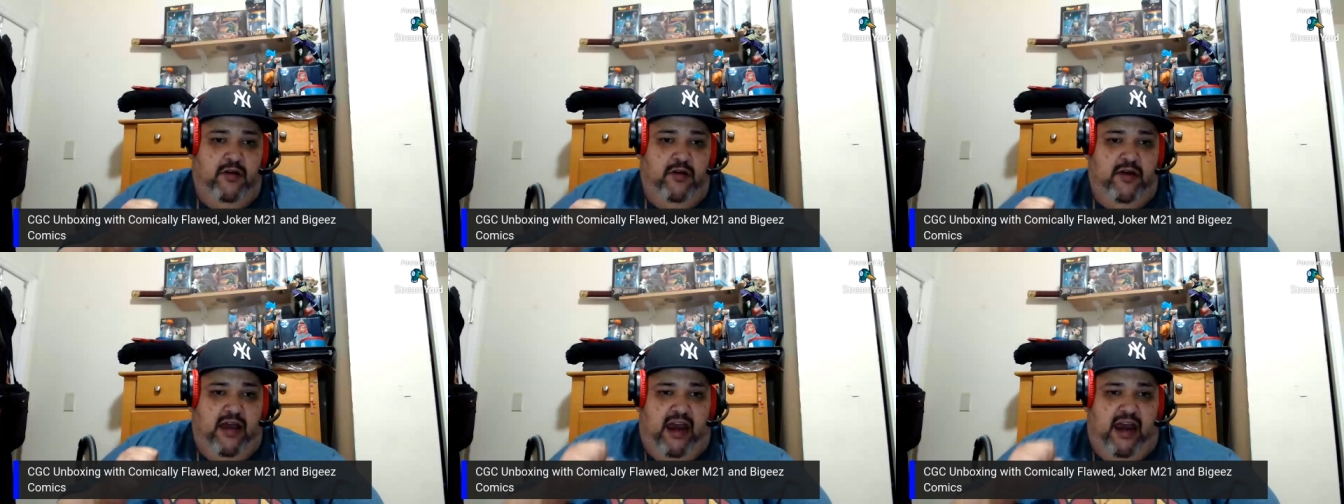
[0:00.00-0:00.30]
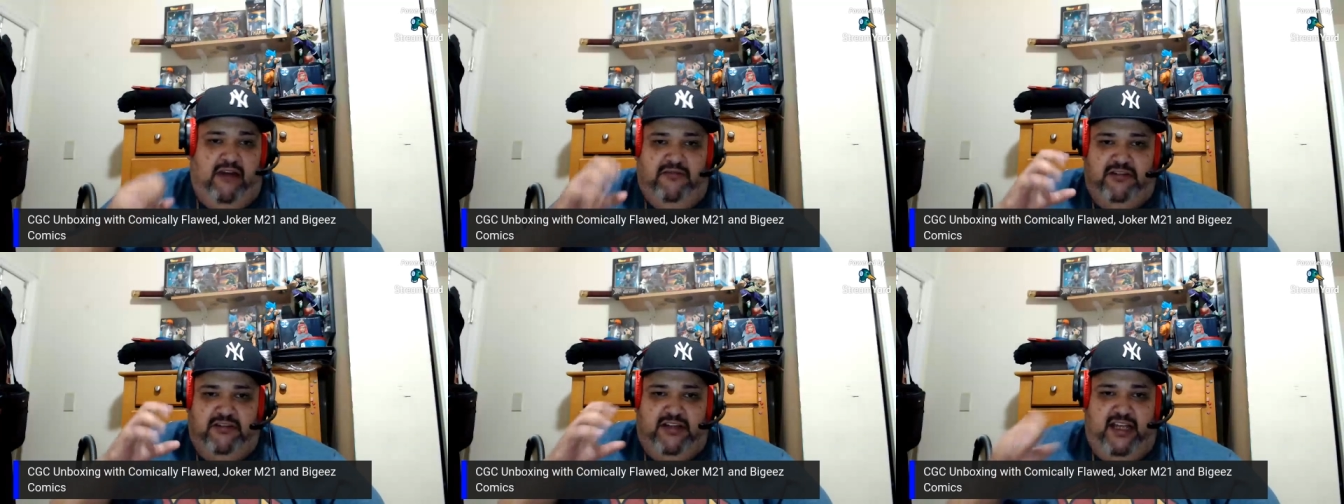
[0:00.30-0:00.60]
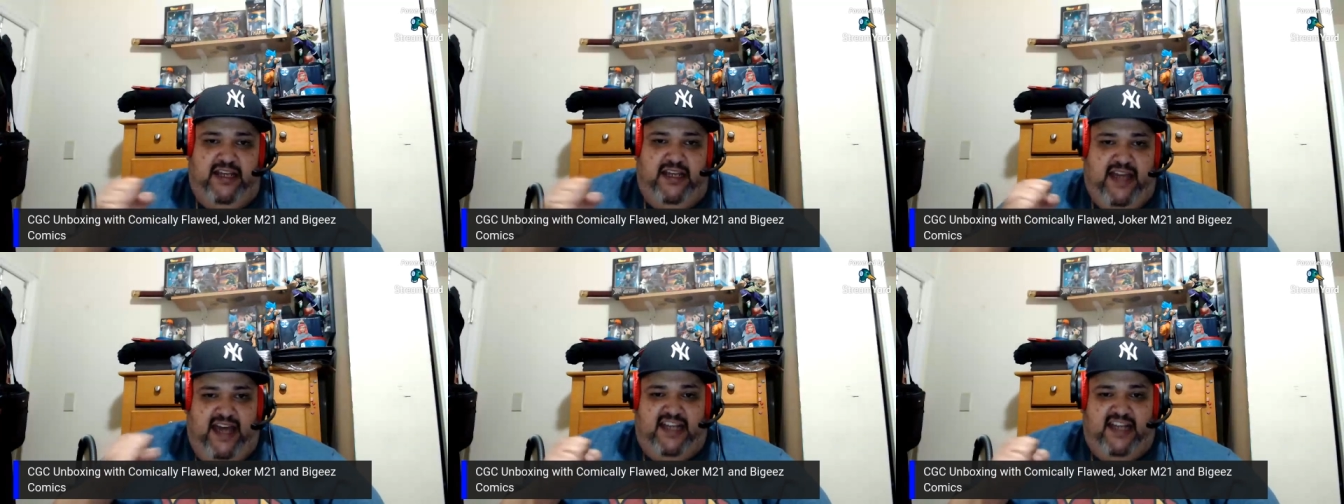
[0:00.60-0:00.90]
everything
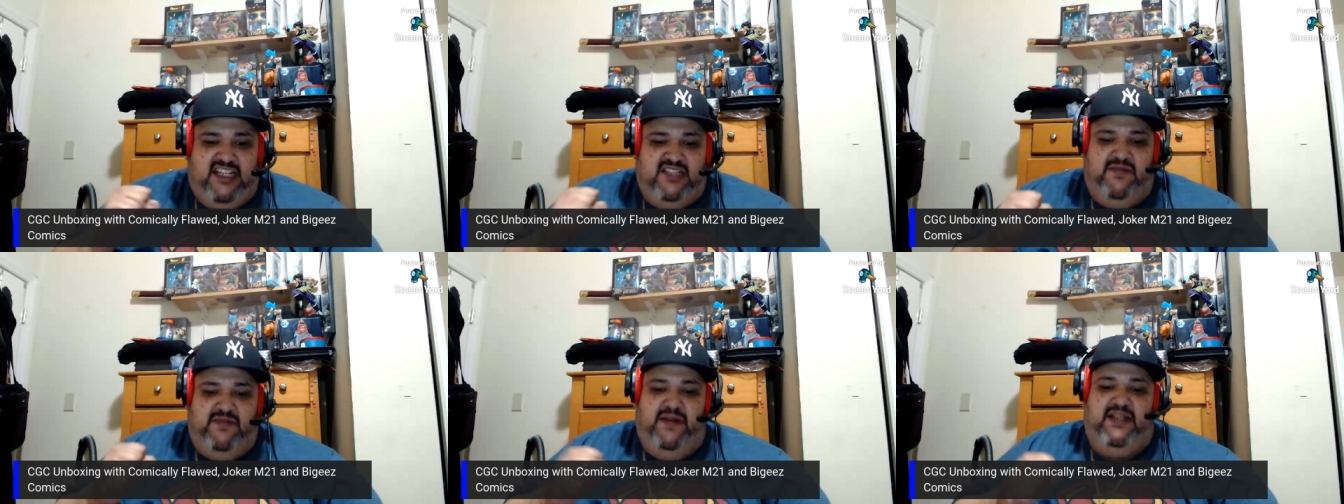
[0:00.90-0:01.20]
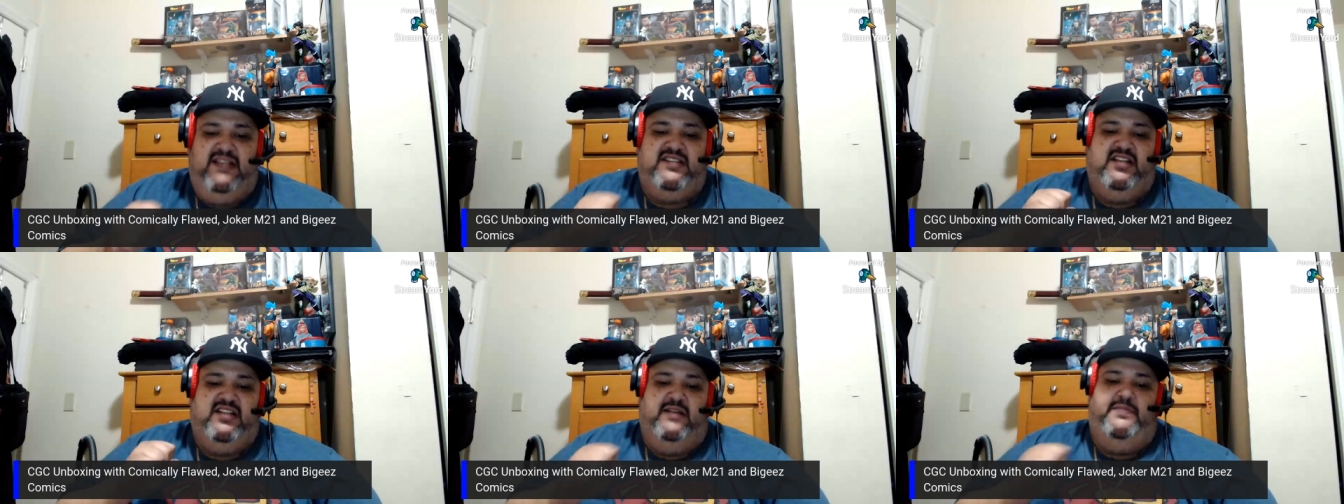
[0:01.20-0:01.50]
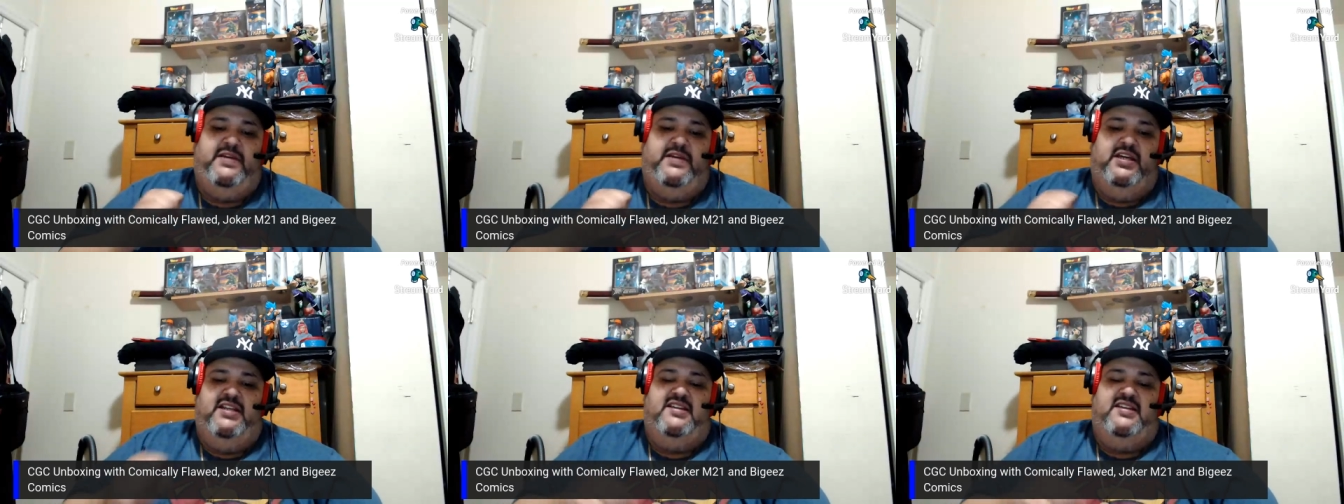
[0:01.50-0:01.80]
X Men is going to
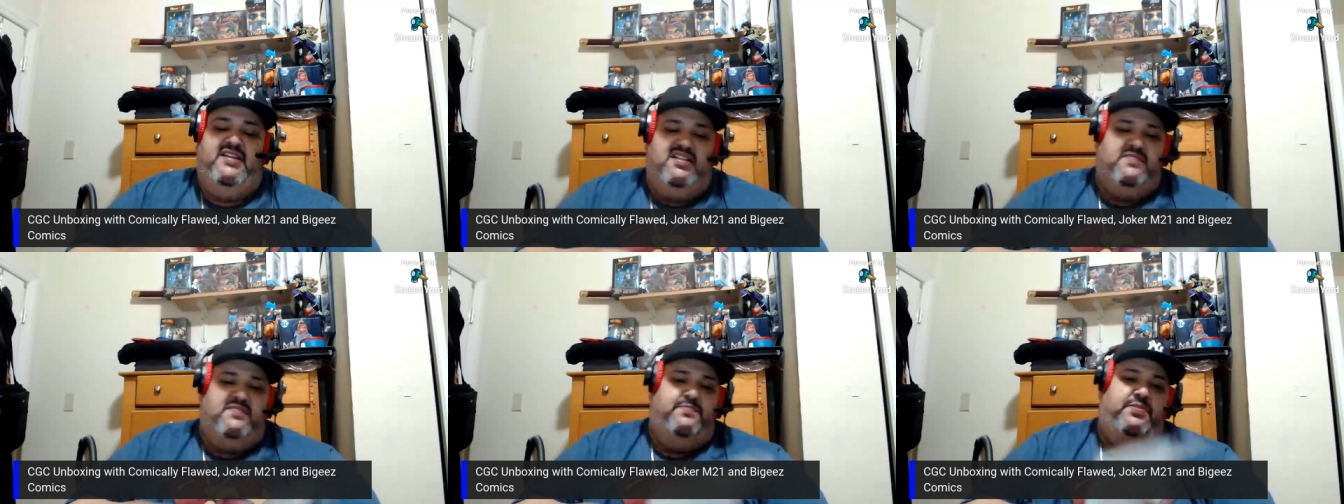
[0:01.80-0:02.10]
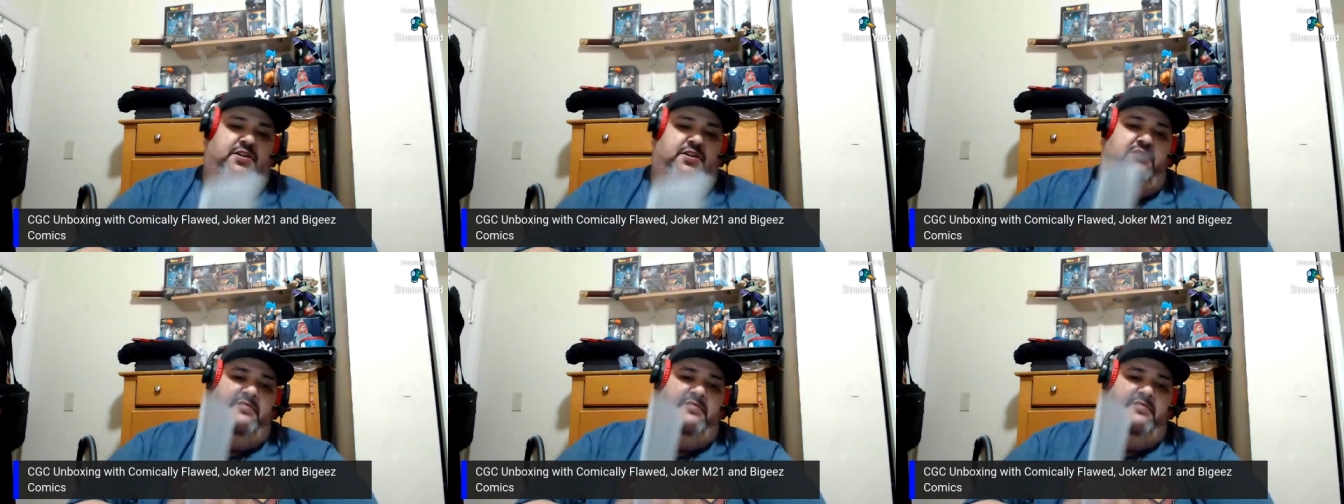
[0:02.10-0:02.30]
be in this book